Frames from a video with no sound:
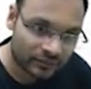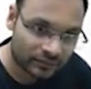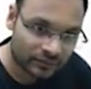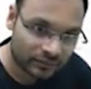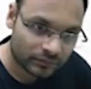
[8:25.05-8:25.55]

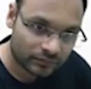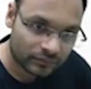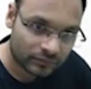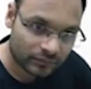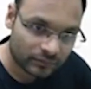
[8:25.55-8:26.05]

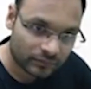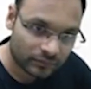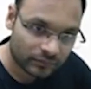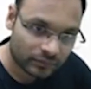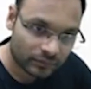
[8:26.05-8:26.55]

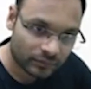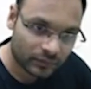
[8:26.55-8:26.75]
(silence)